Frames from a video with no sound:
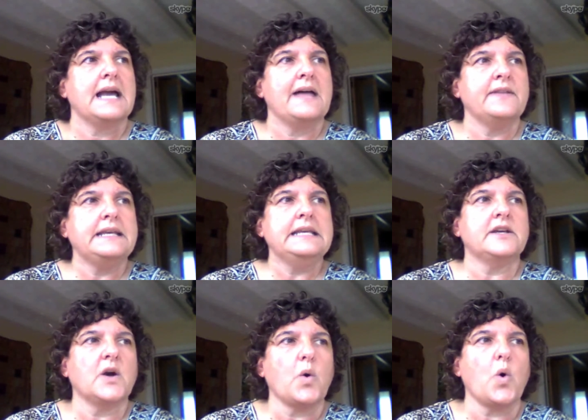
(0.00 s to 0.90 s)
And the
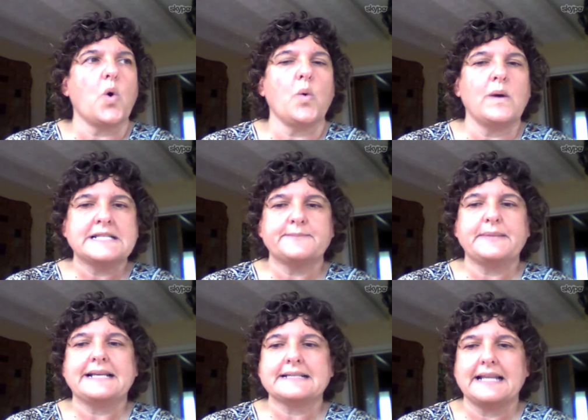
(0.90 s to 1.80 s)
ego always
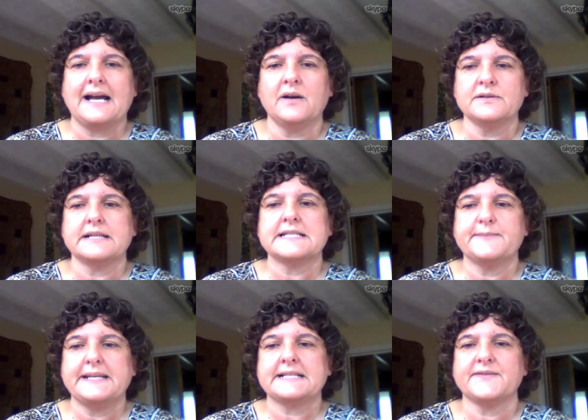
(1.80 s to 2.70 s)
speaks loud and
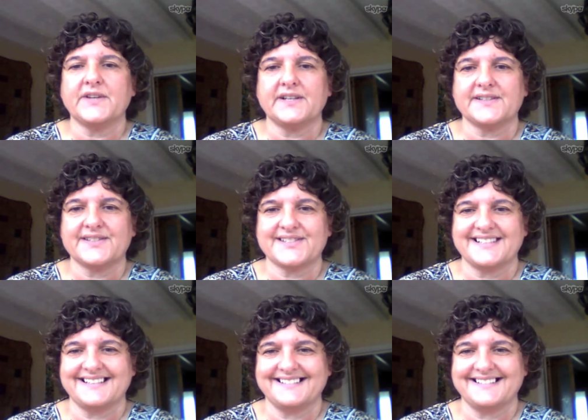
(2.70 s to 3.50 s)
speaks first.